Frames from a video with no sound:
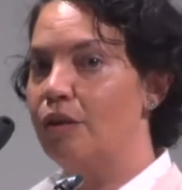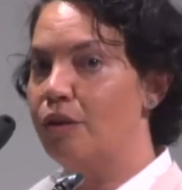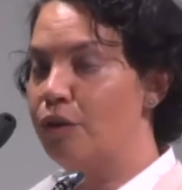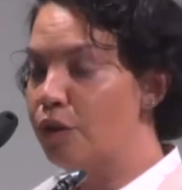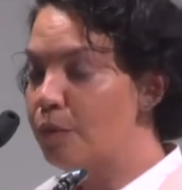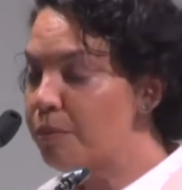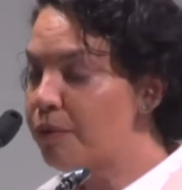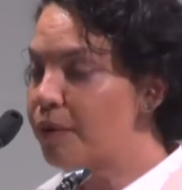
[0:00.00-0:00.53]

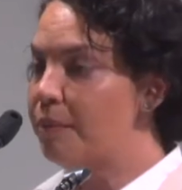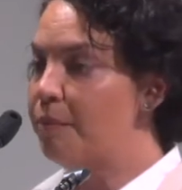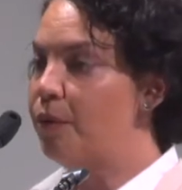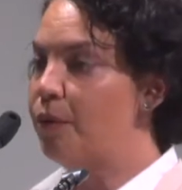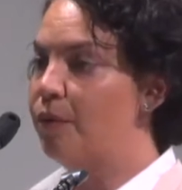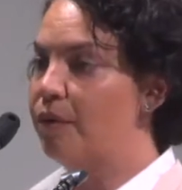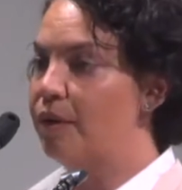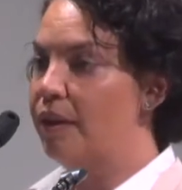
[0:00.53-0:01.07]
super
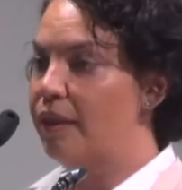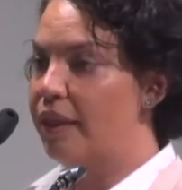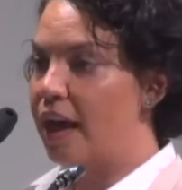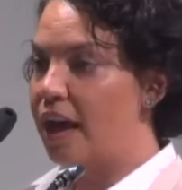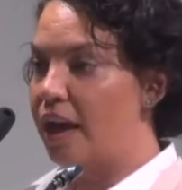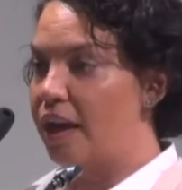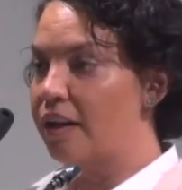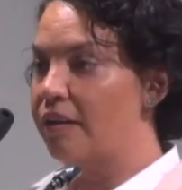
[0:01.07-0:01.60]
important
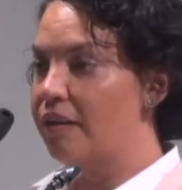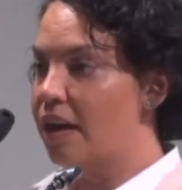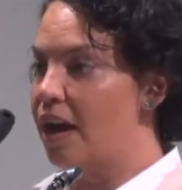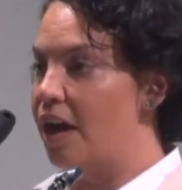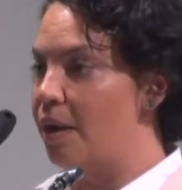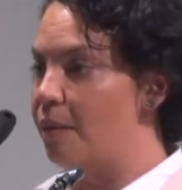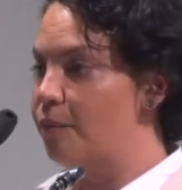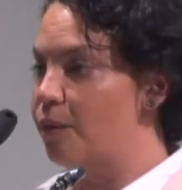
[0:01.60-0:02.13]
that,
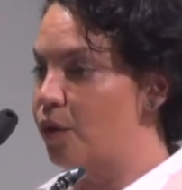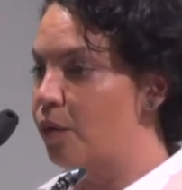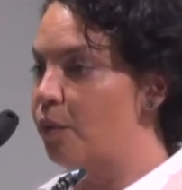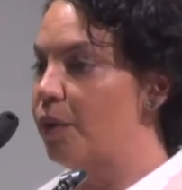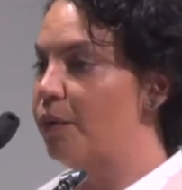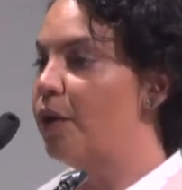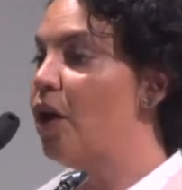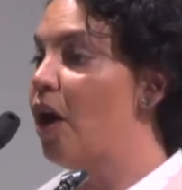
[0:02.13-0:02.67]
um, you know, we
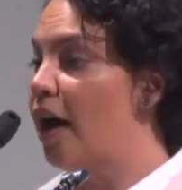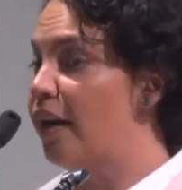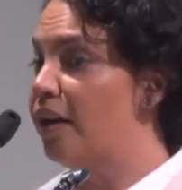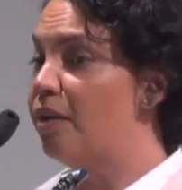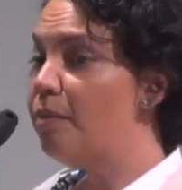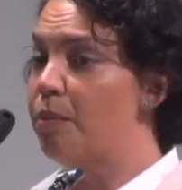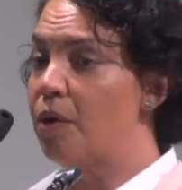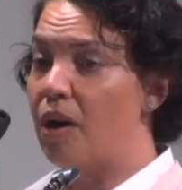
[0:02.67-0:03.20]
were
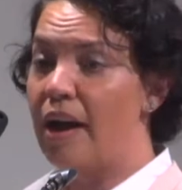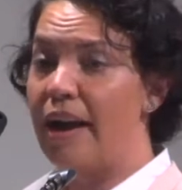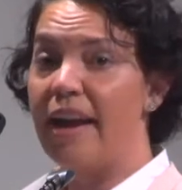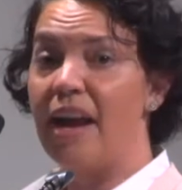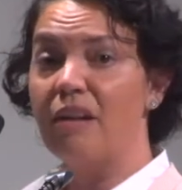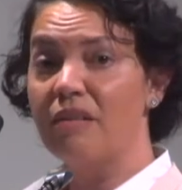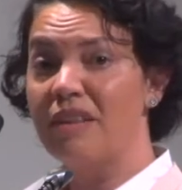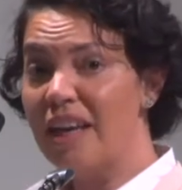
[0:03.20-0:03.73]
guided by
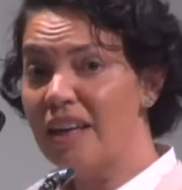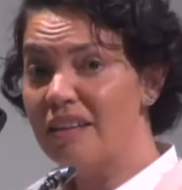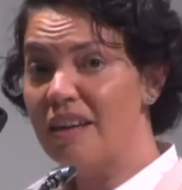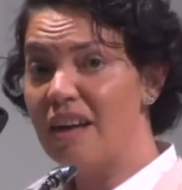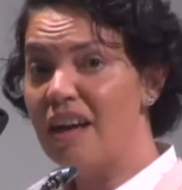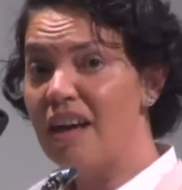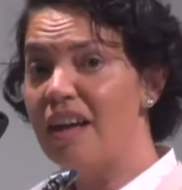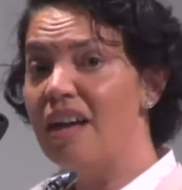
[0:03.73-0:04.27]
our
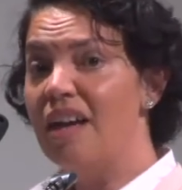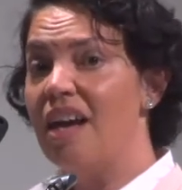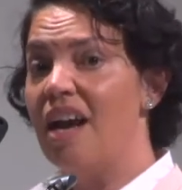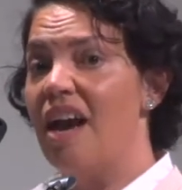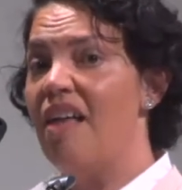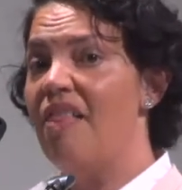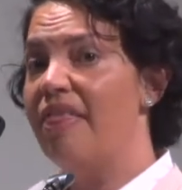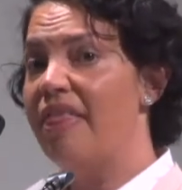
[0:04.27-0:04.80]
sector
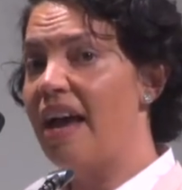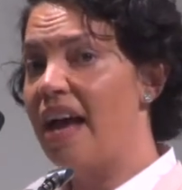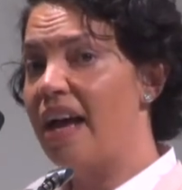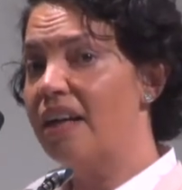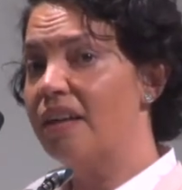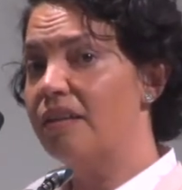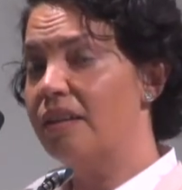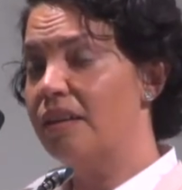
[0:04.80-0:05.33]
and
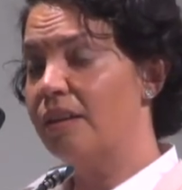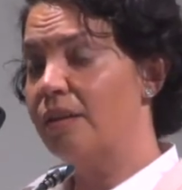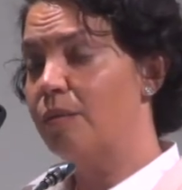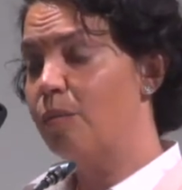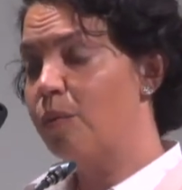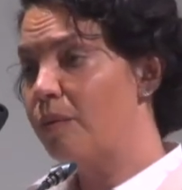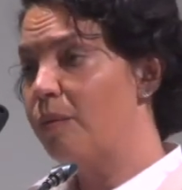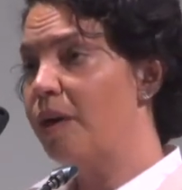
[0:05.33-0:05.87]
that
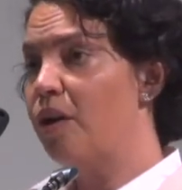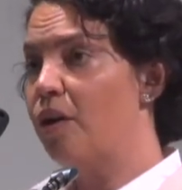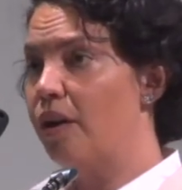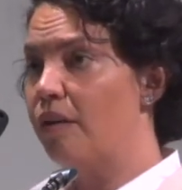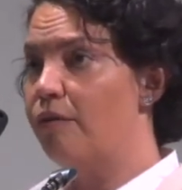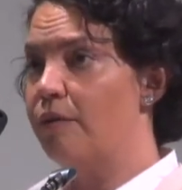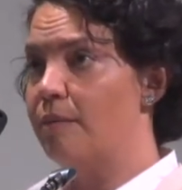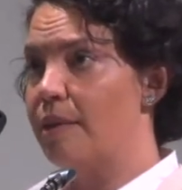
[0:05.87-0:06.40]
when we
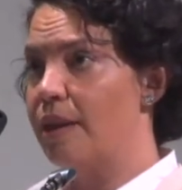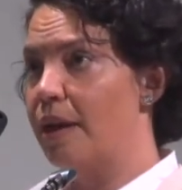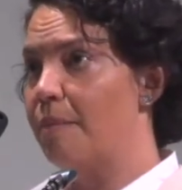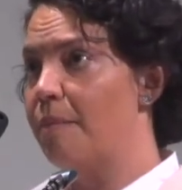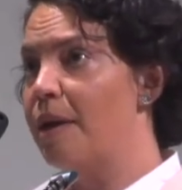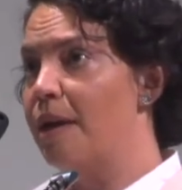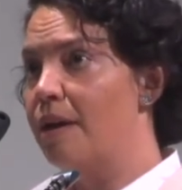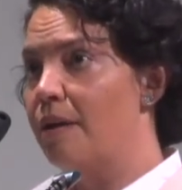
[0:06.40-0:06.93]
heard from them,